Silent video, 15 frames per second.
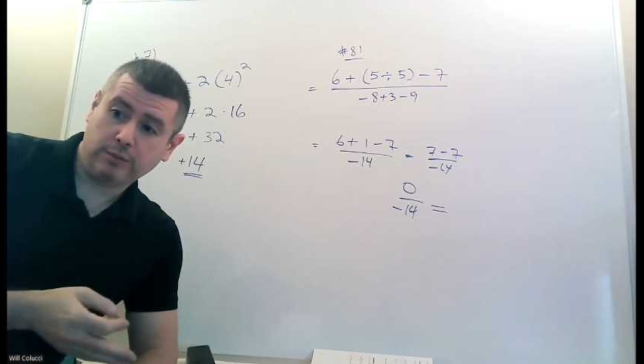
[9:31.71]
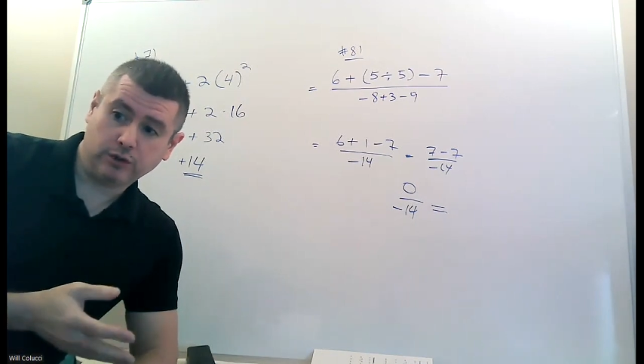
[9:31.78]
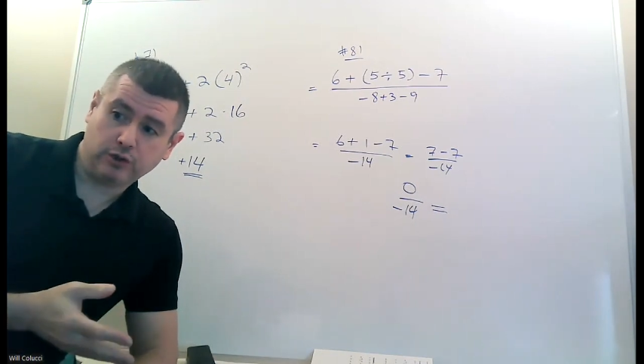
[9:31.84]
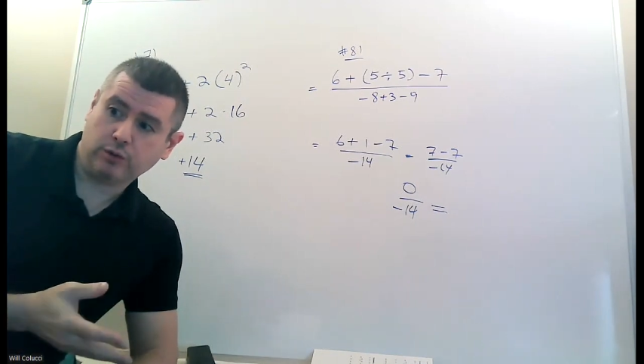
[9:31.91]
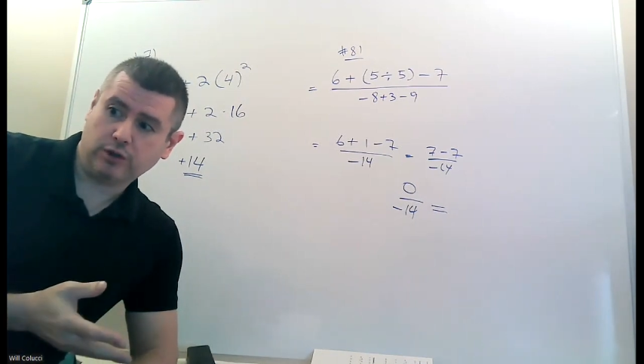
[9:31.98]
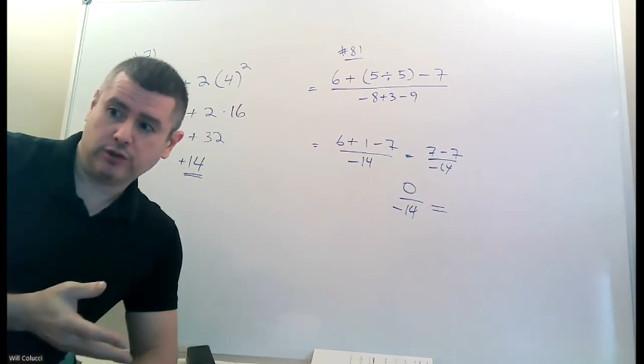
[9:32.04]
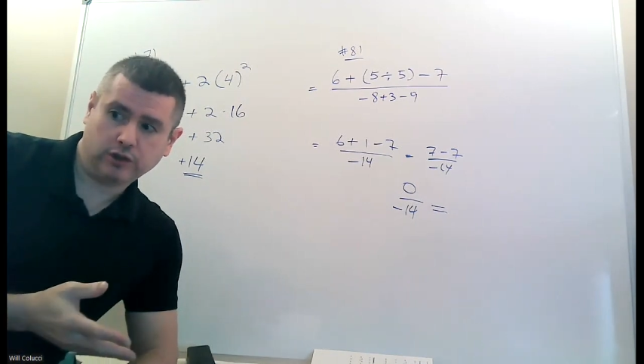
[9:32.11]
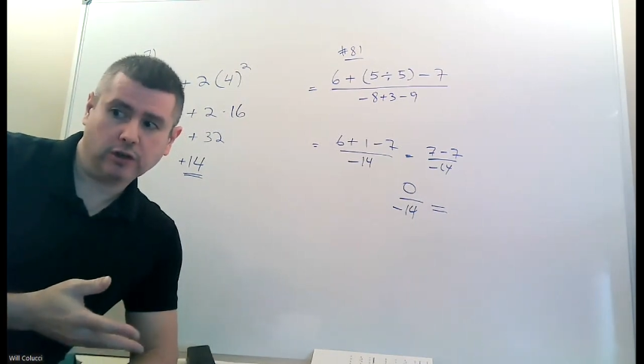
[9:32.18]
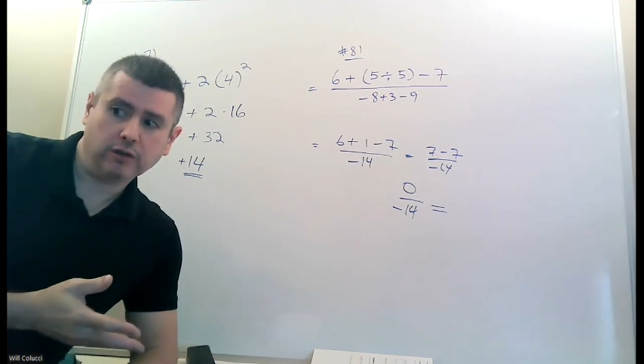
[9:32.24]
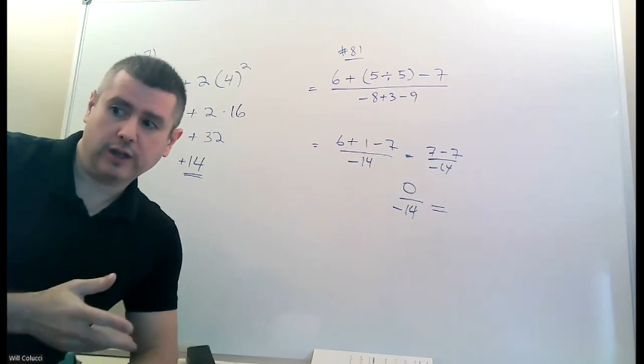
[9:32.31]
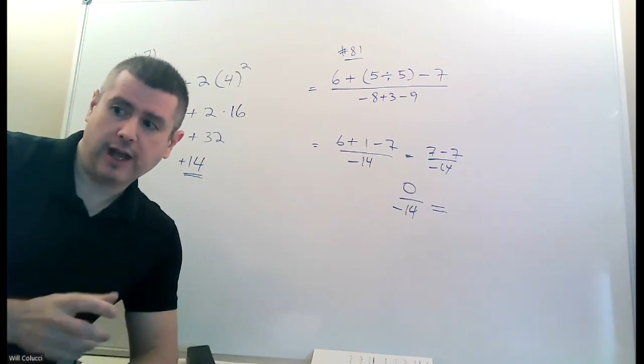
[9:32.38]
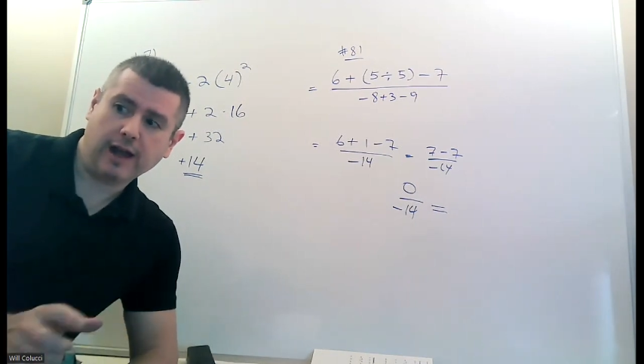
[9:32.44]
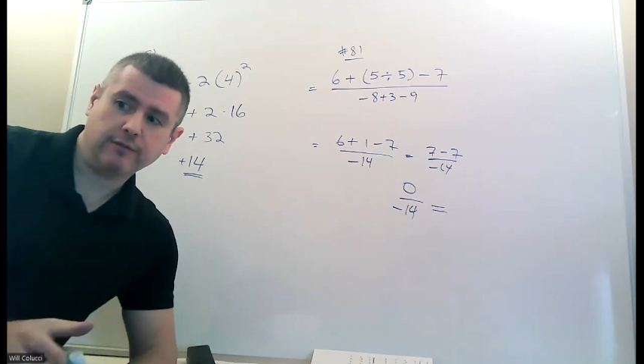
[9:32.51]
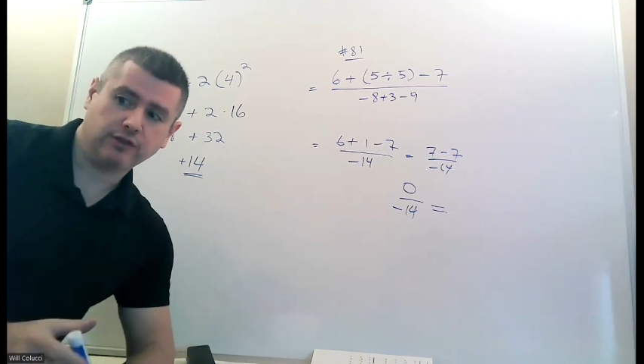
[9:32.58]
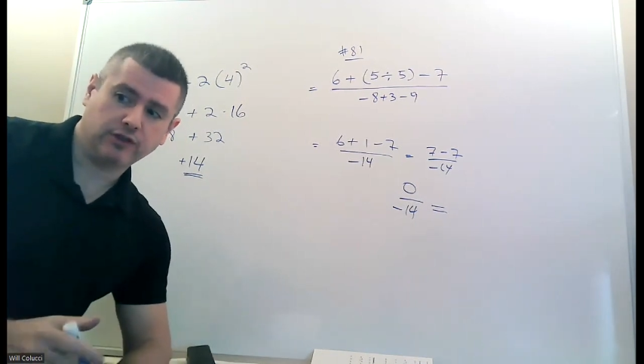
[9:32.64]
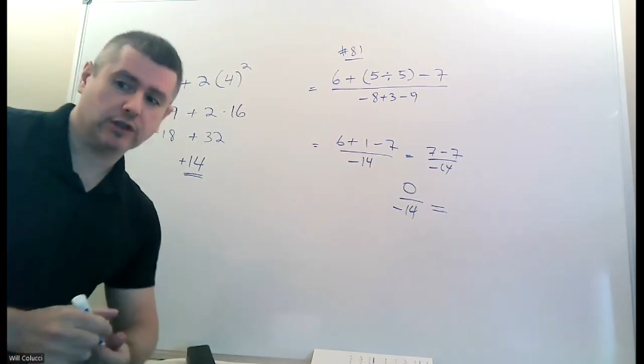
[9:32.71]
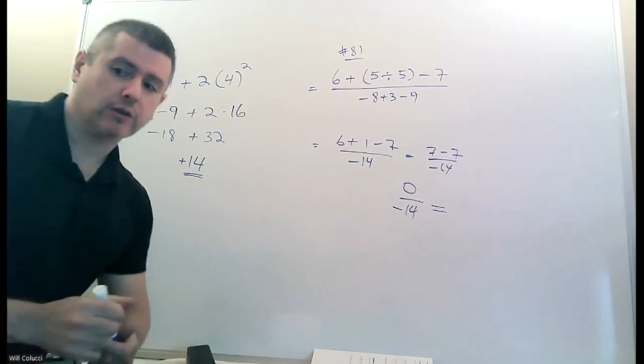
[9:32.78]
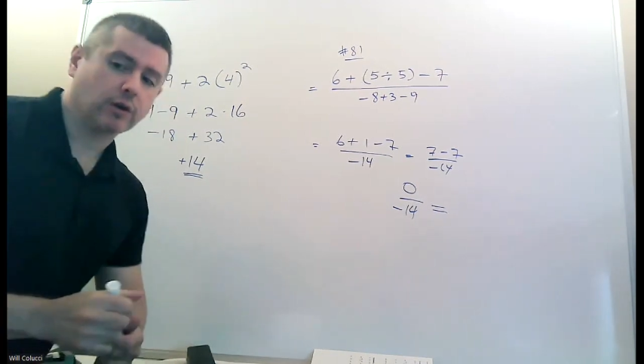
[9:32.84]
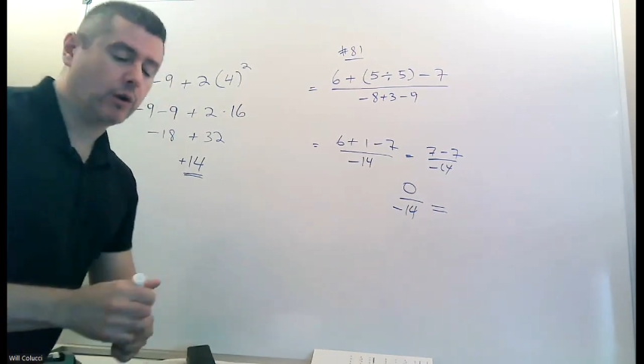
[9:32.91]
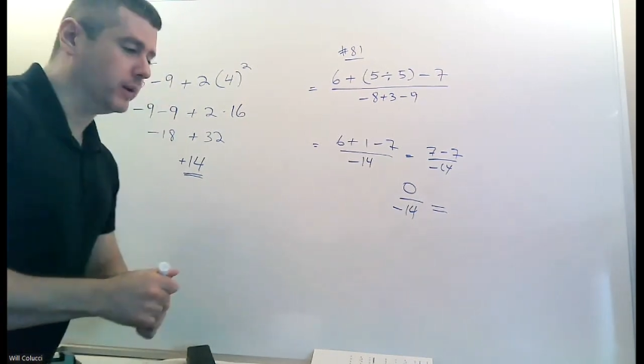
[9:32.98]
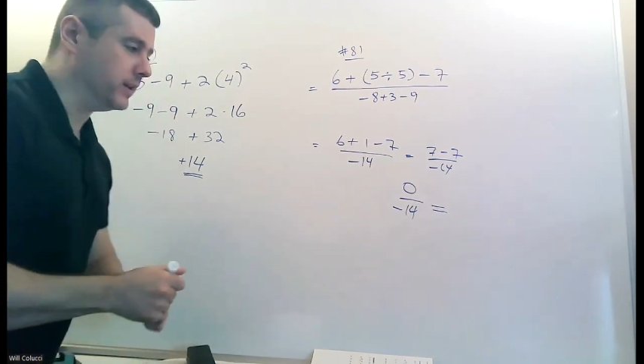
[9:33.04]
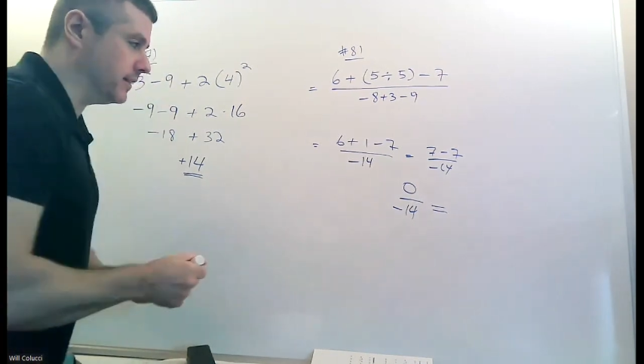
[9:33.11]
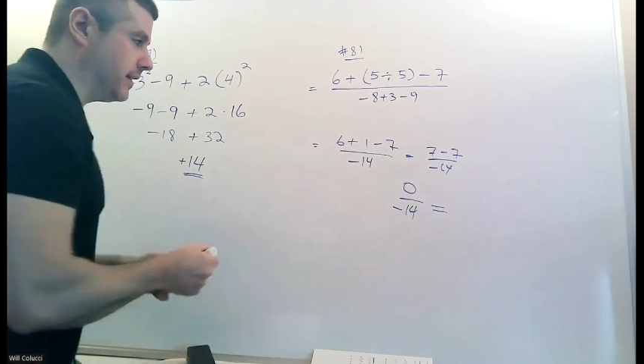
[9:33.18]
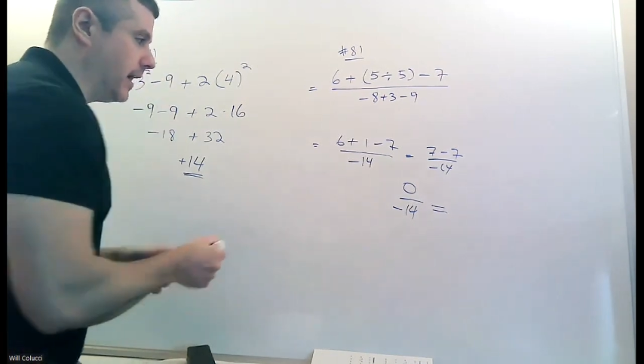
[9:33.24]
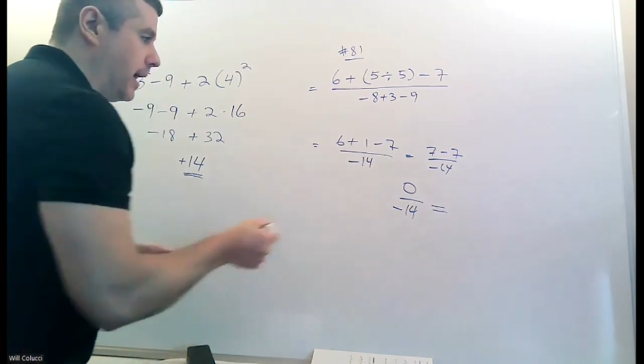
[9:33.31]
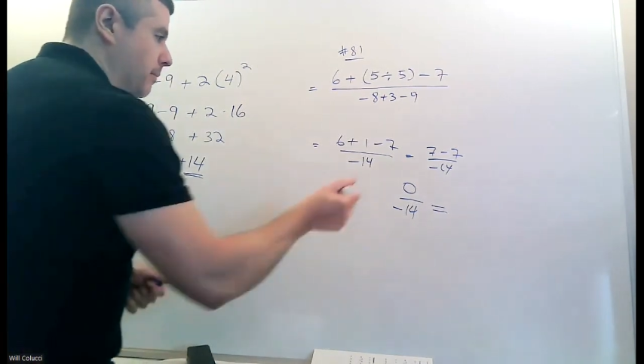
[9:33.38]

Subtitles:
but you can certainly have 0 on the